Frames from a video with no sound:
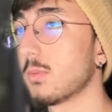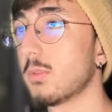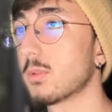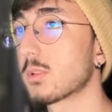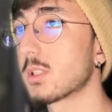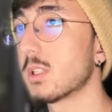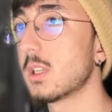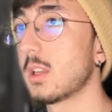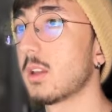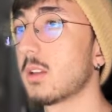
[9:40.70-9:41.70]
we will
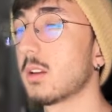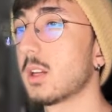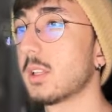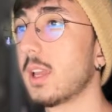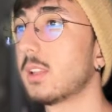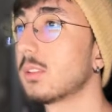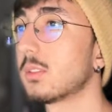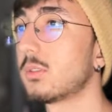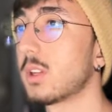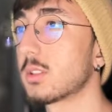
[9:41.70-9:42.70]
see a
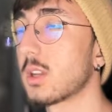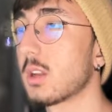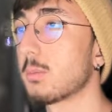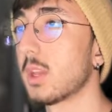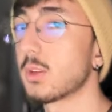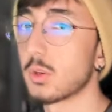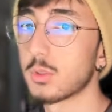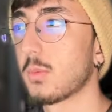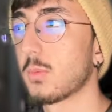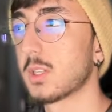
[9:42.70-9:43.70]
unhandled runtime error,
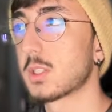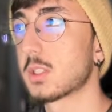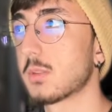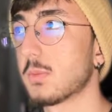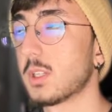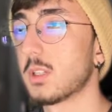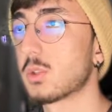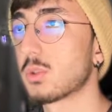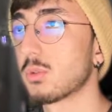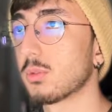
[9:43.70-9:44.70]
which we
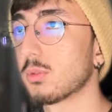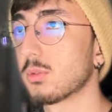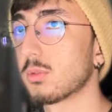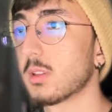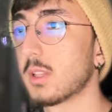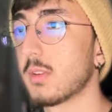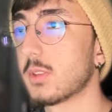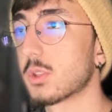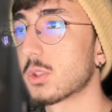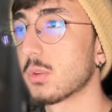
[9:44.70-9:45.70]
should
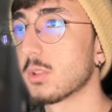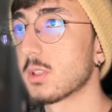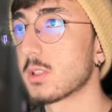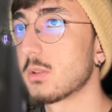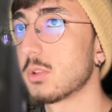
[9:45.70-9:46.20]
never show this to